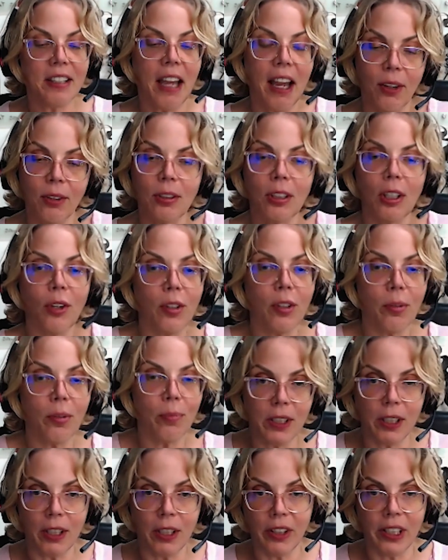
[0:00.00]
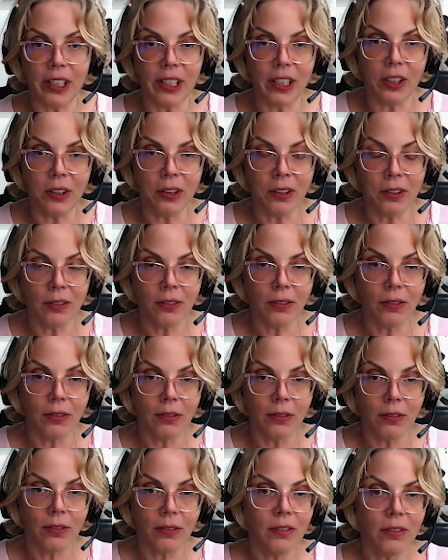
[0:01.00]
download a material,
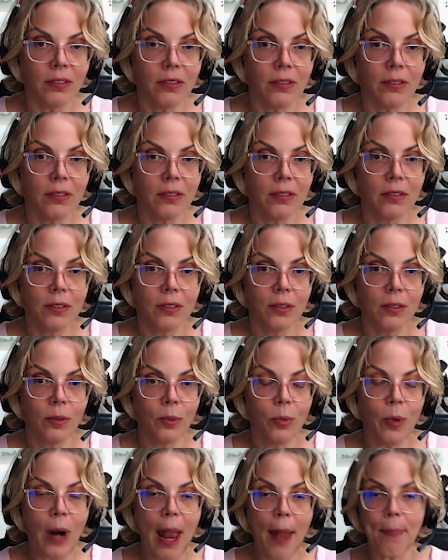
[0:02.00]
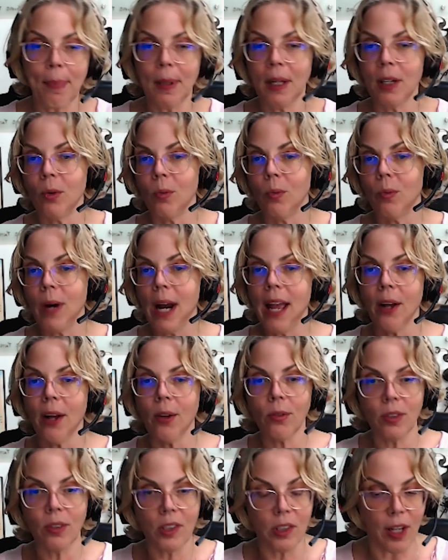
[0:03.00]
wrap it
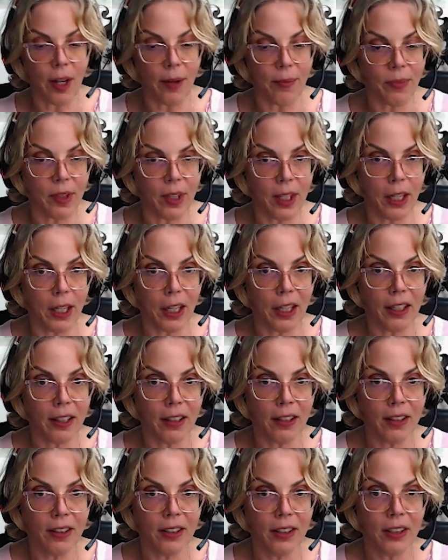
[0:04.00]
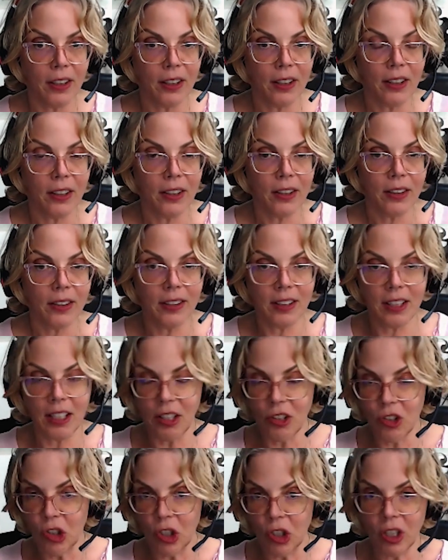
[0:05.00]
around something
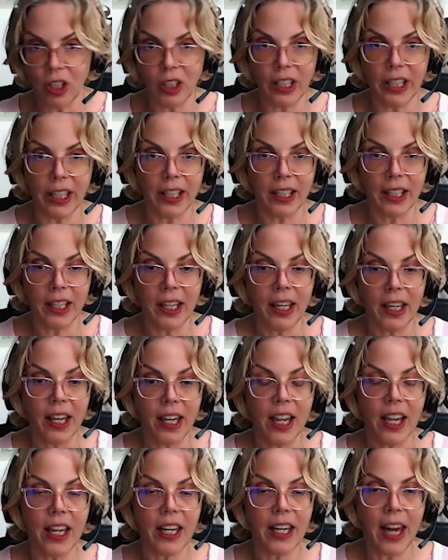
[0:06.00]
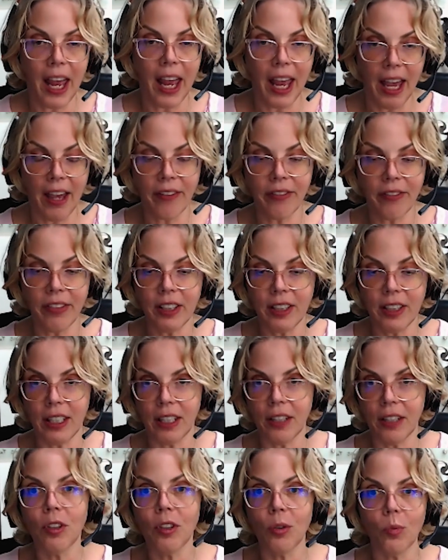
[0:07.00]
digitally, and have it
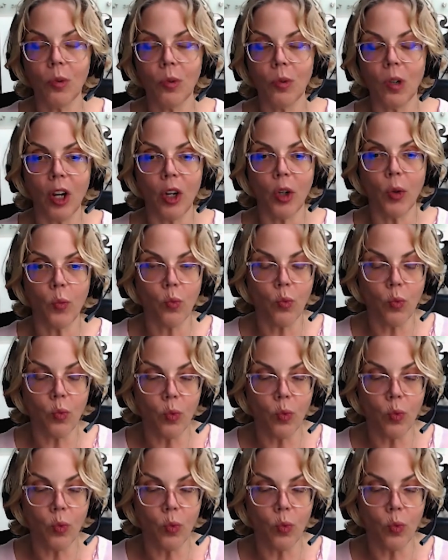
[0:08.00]
give you a